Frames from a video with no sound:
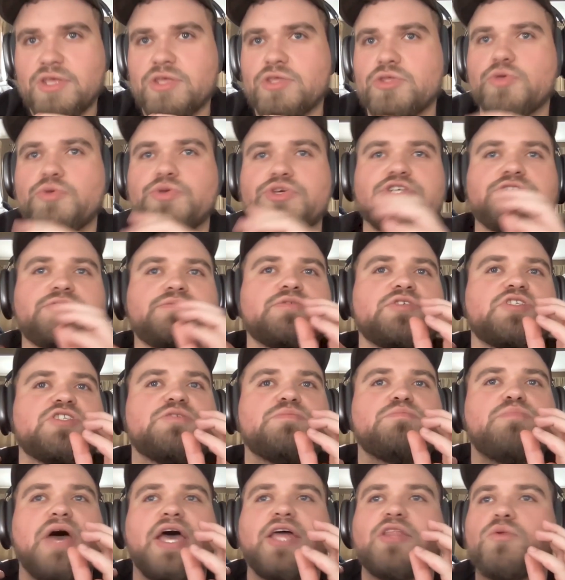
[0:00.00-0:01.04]
You just
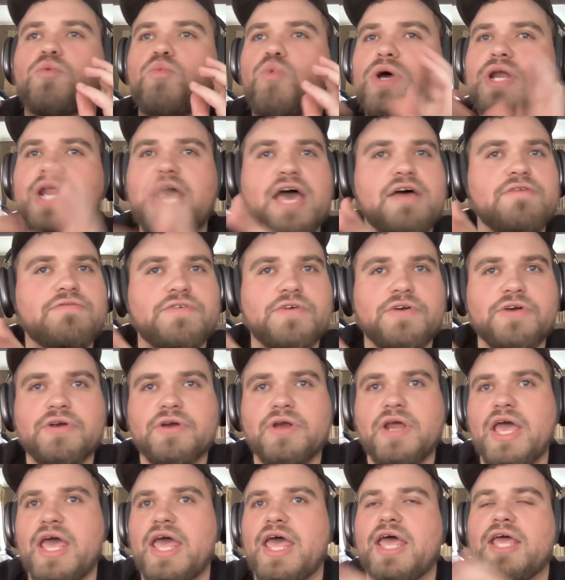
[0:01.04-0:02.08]
spend
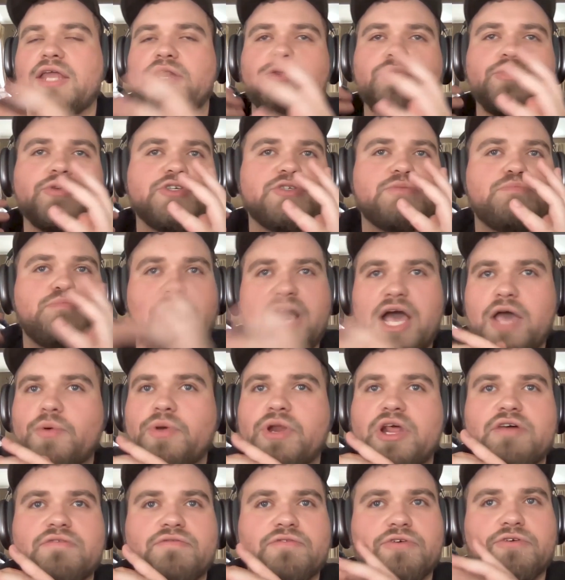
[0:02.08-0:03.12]
whatever and you just buy
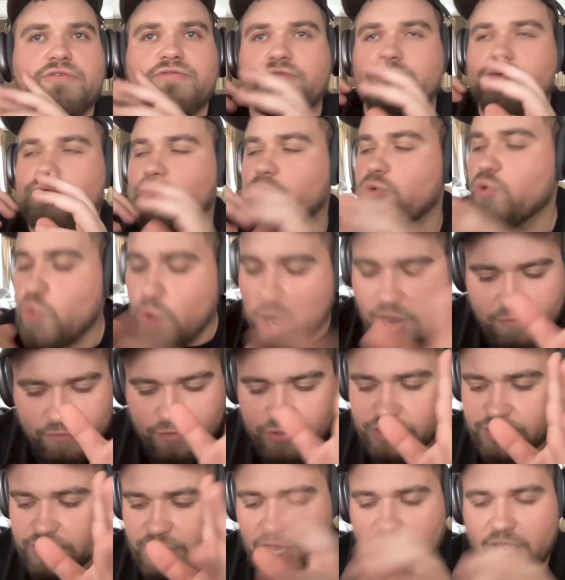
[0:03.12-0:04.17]
whatever for
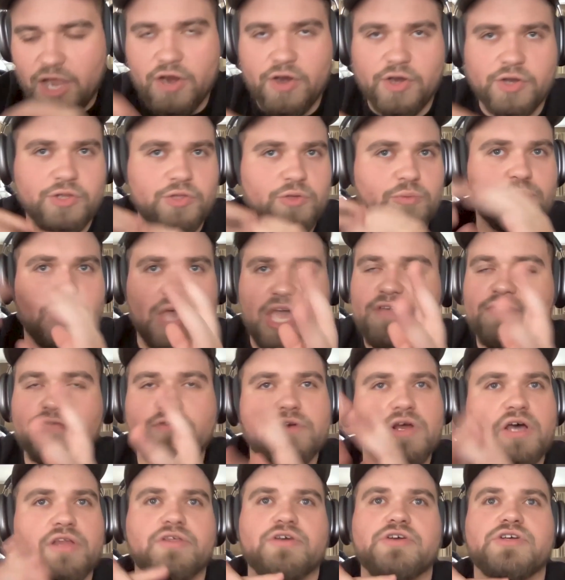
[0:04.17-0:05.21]
whoever's there and you pay
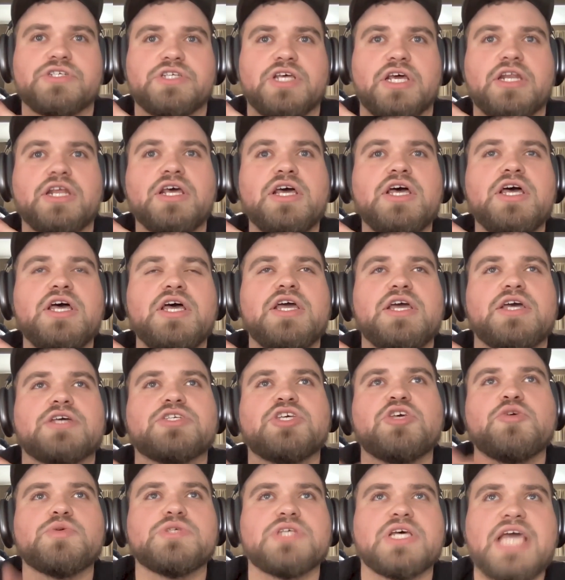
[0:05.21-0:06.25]
for others. And
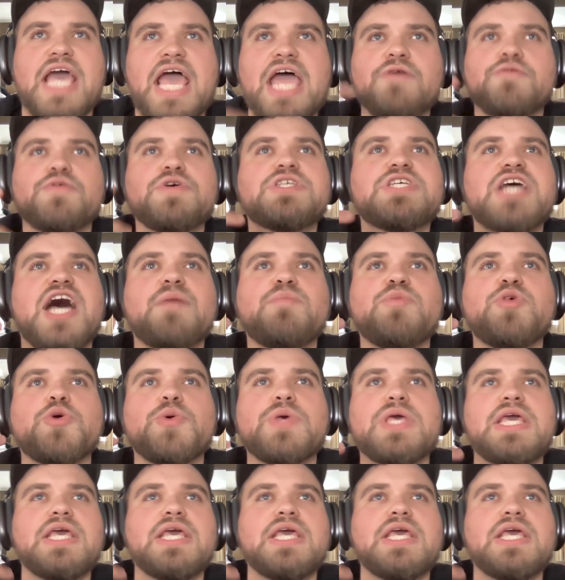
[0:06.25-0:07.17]
because he was like, every time you